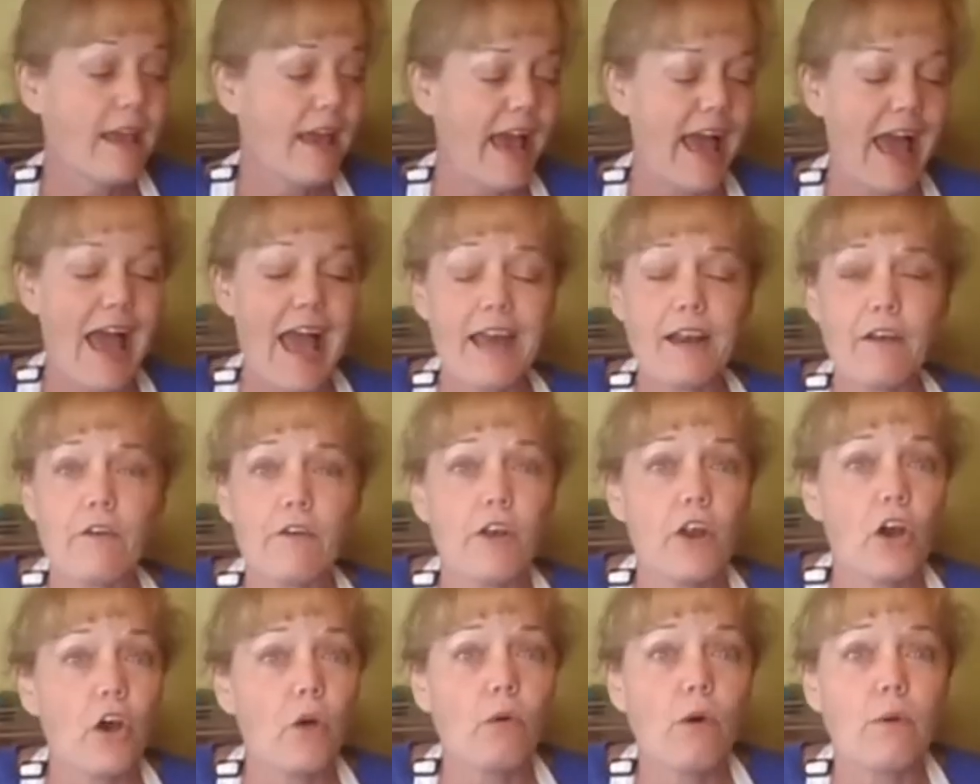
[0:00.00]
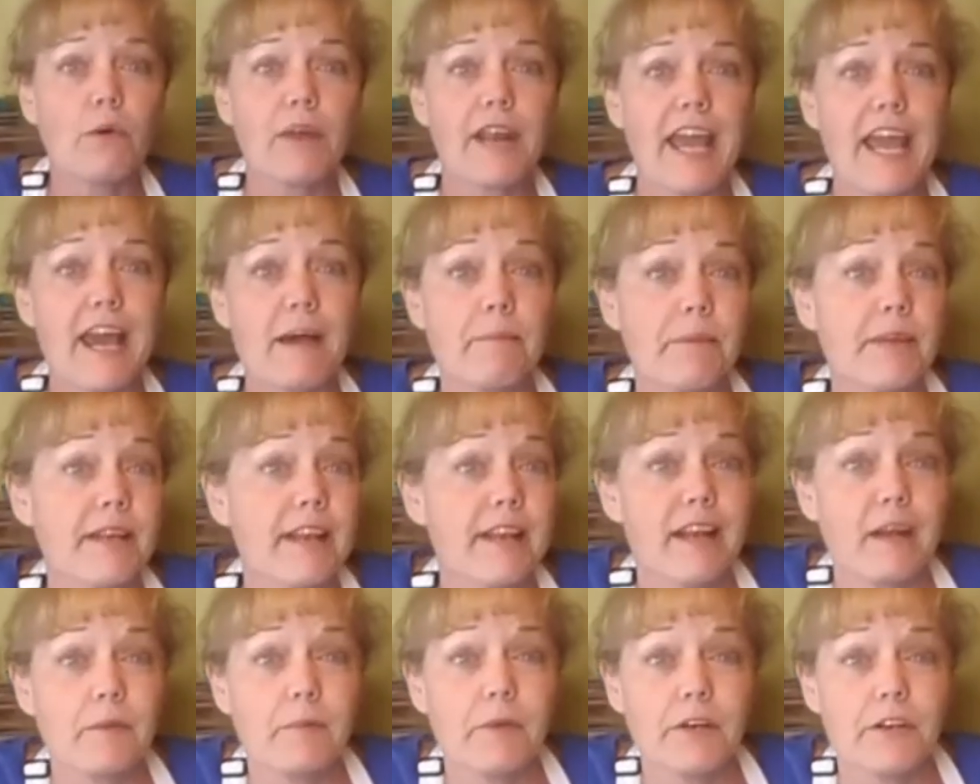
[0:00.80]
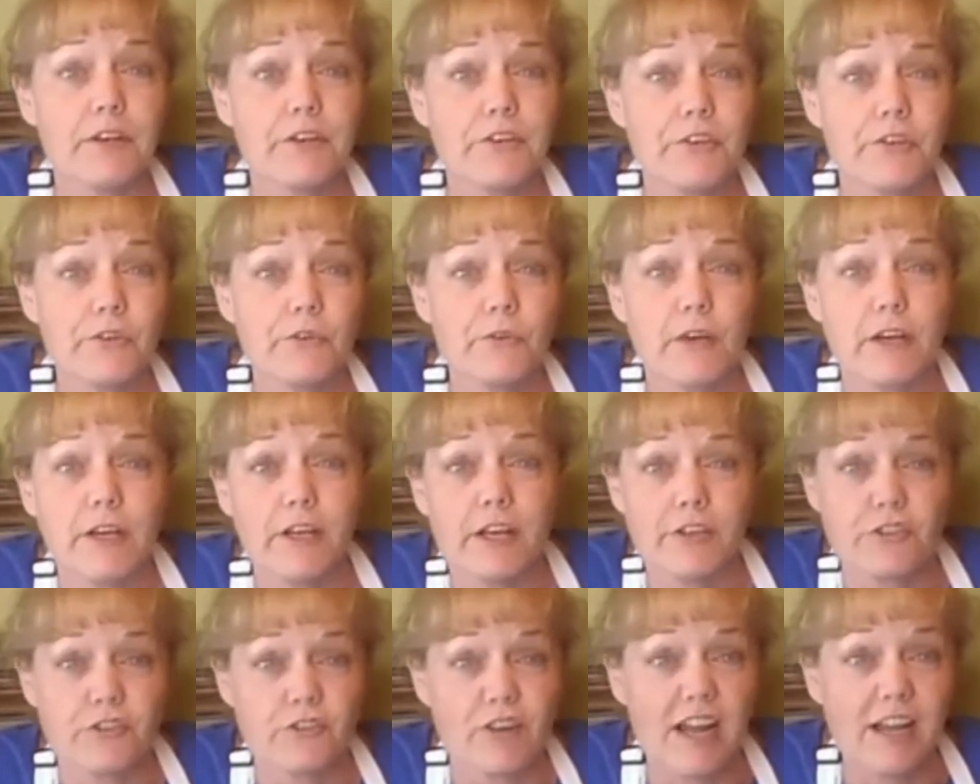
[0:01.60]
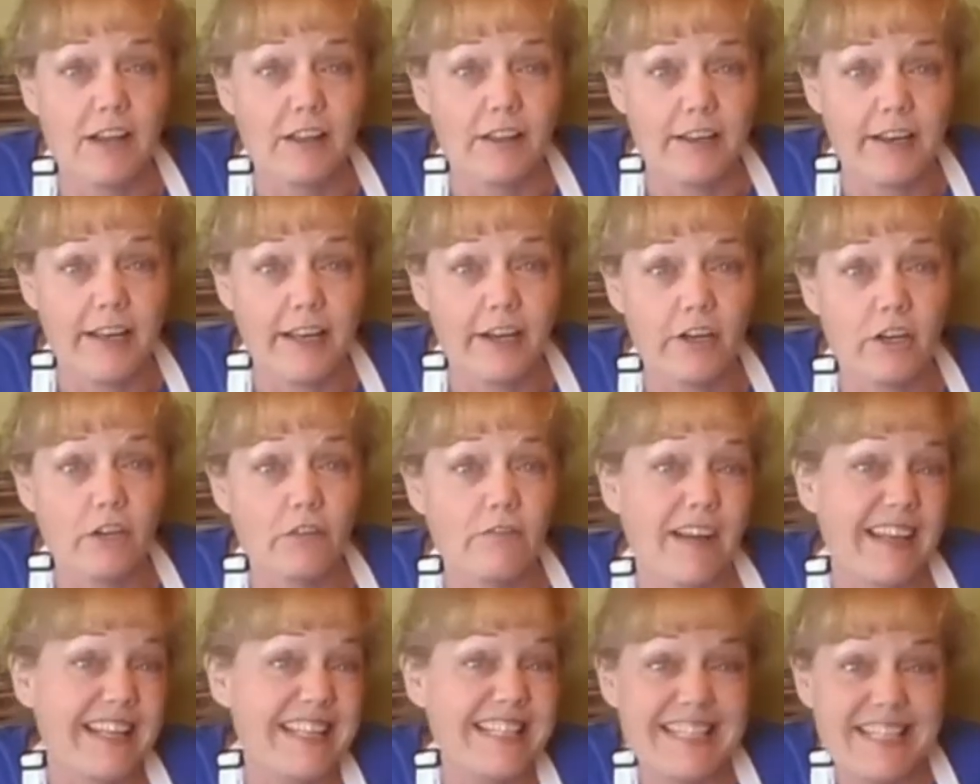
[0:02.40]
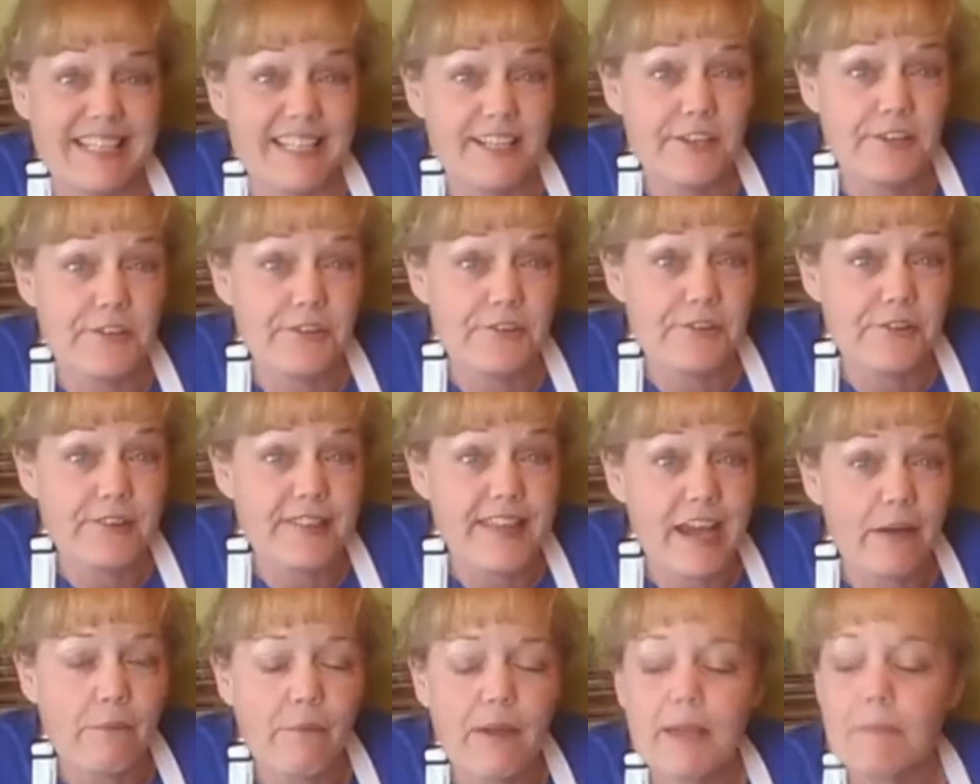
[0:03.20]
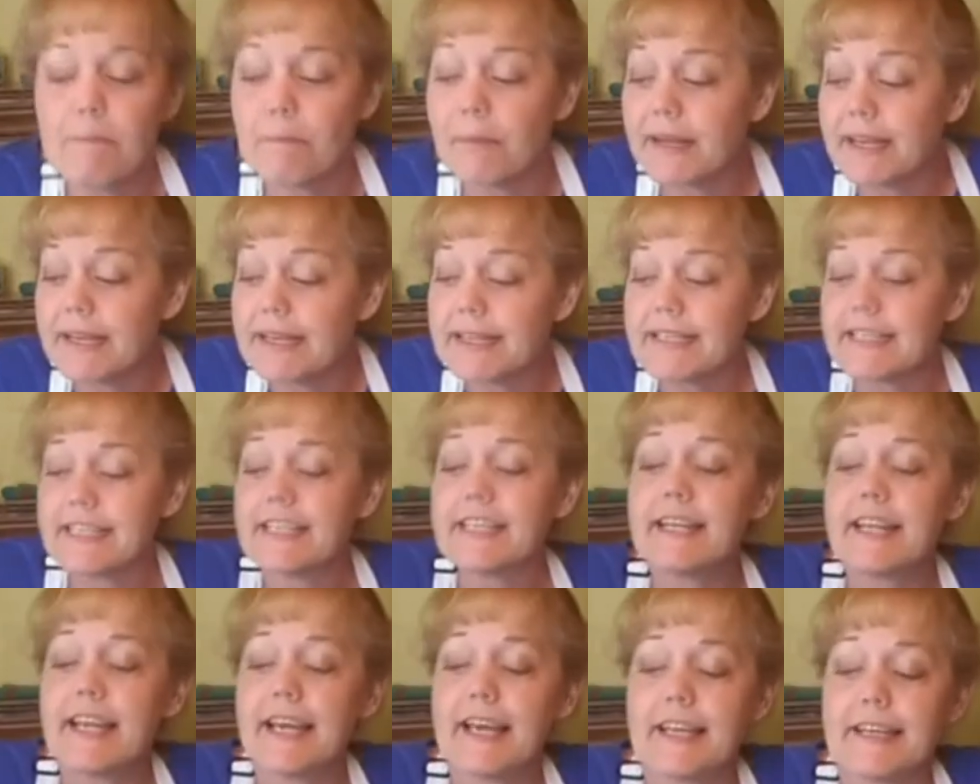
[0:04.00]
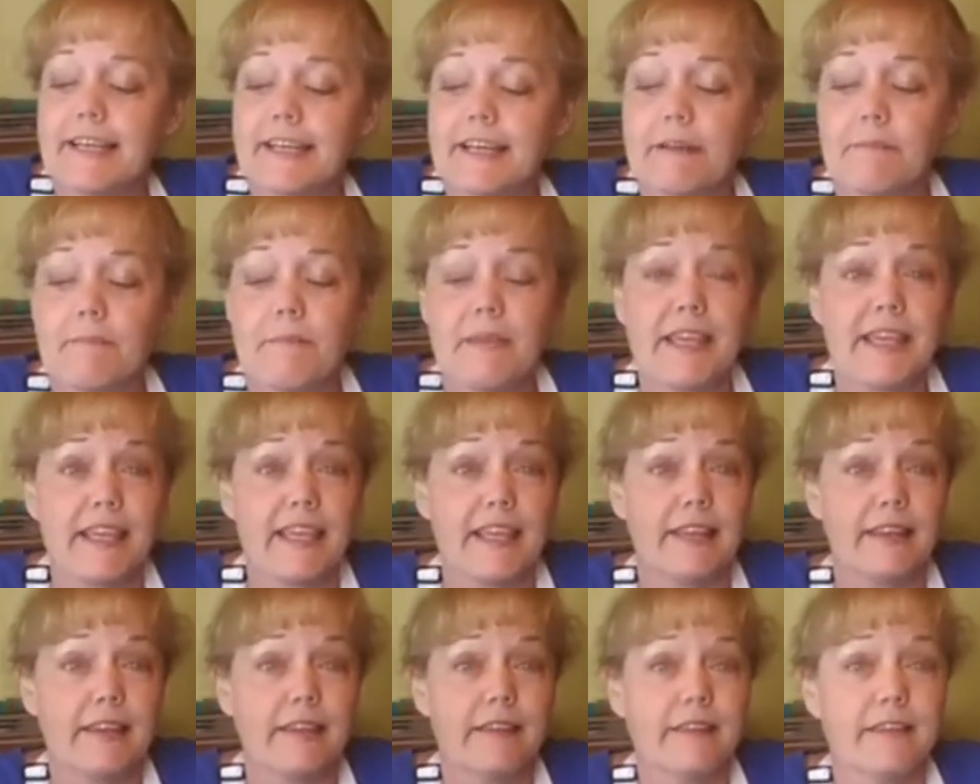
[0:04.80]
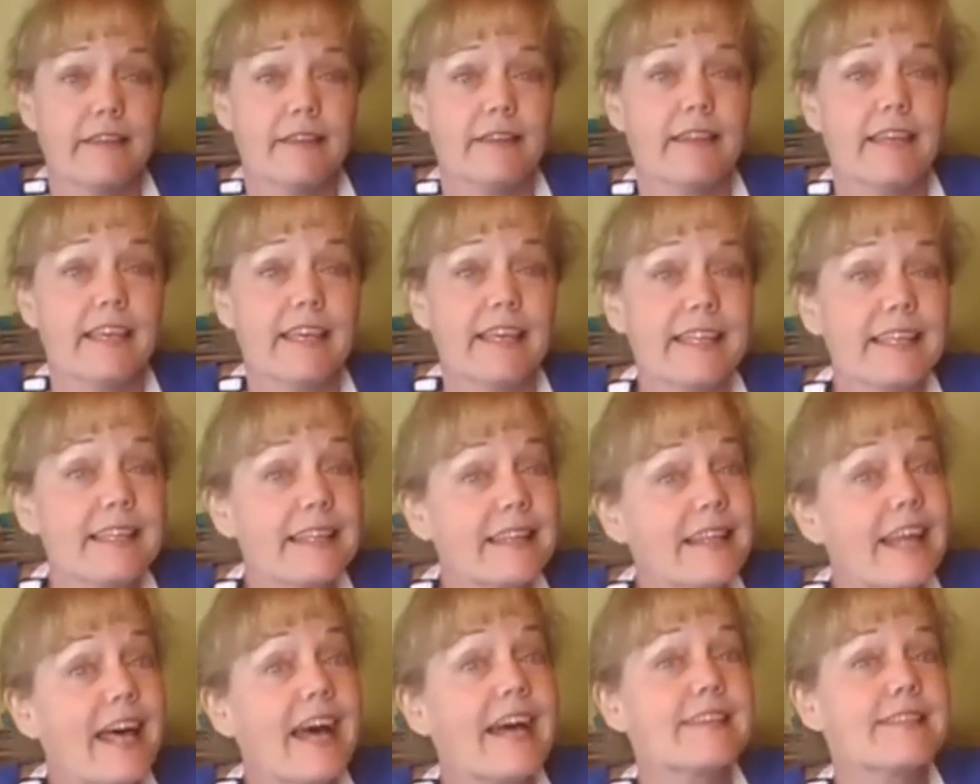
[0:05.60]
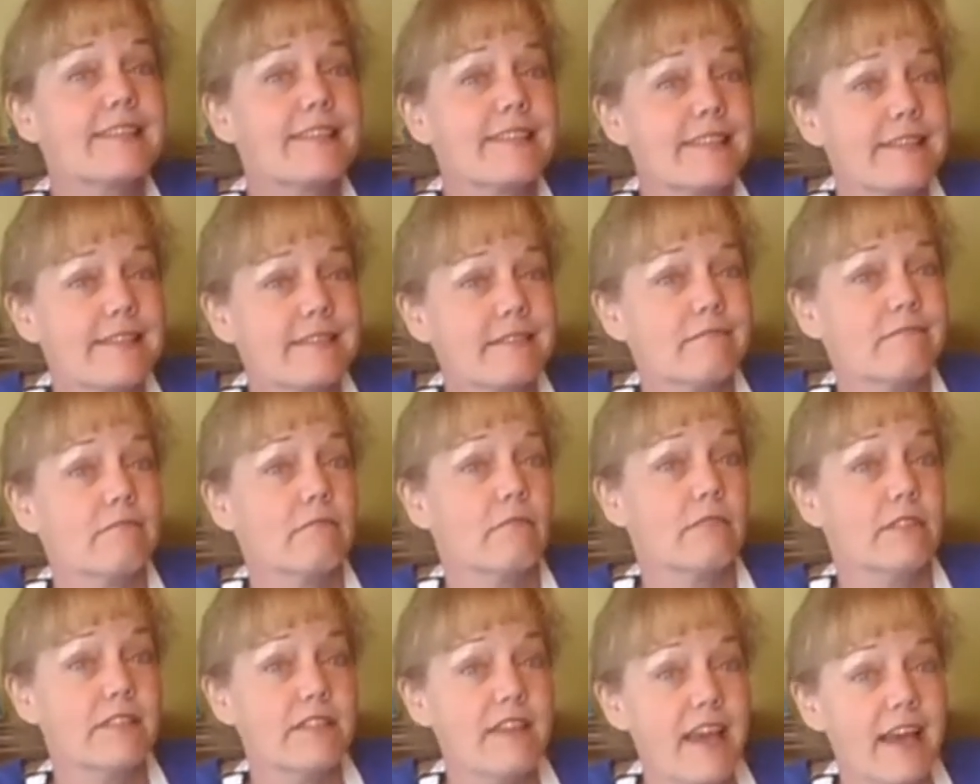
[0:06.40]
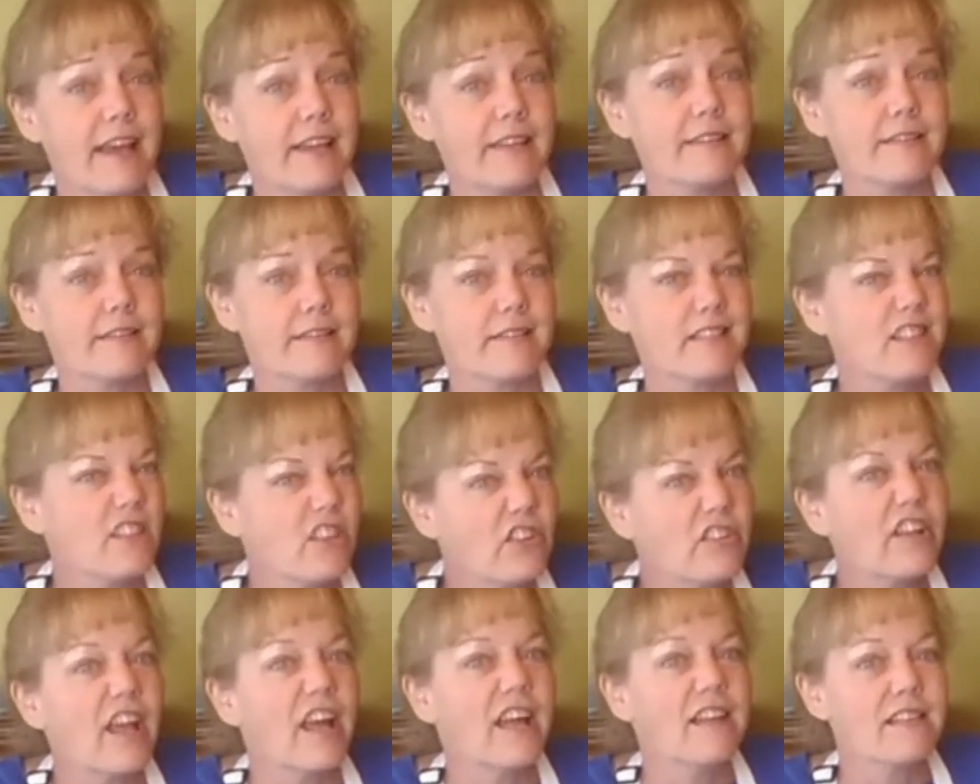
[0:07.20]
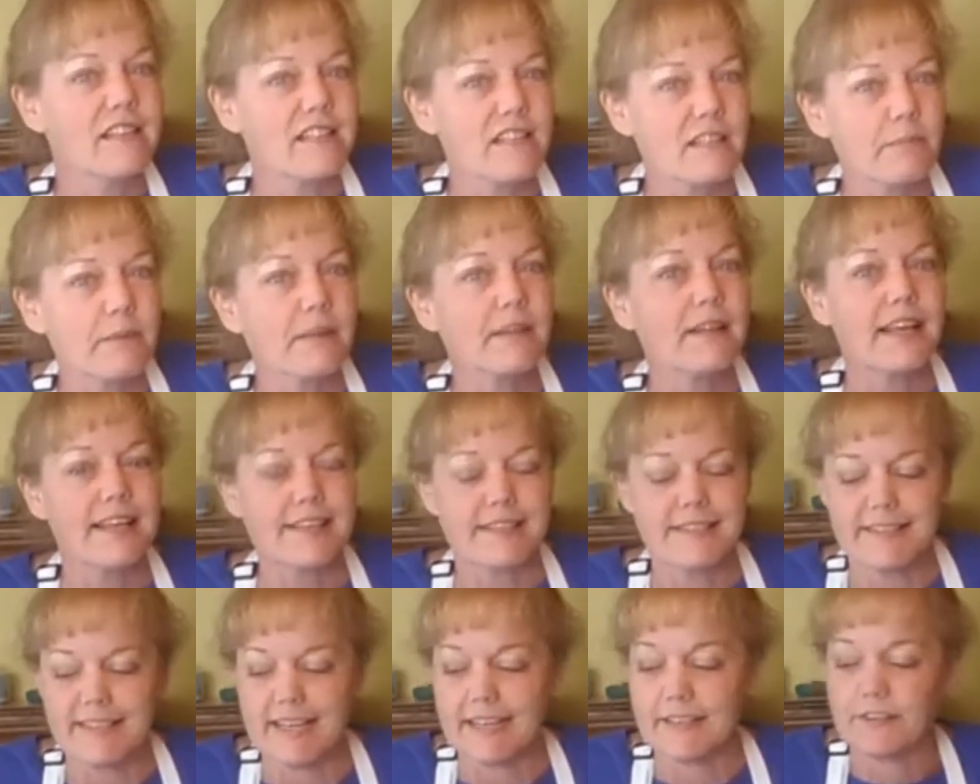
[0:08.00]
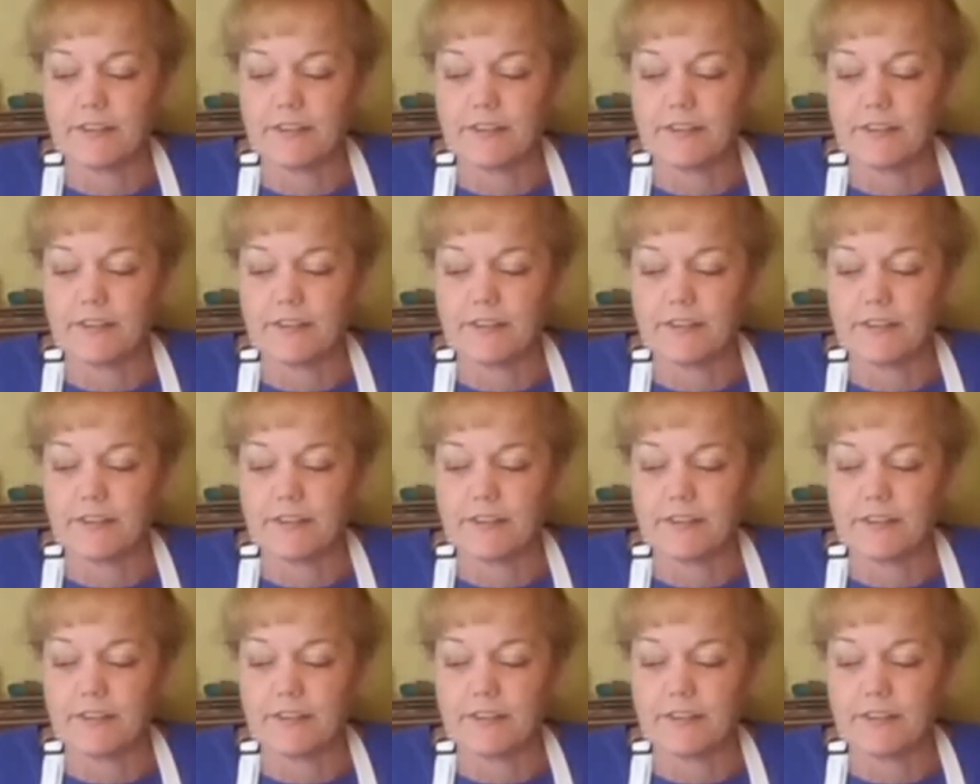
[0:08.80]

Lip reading: I don't know what would happen, and I'm going to do a trial and error if I didn't do it that way, but it did end up making it less dense. Still dense, but less dense.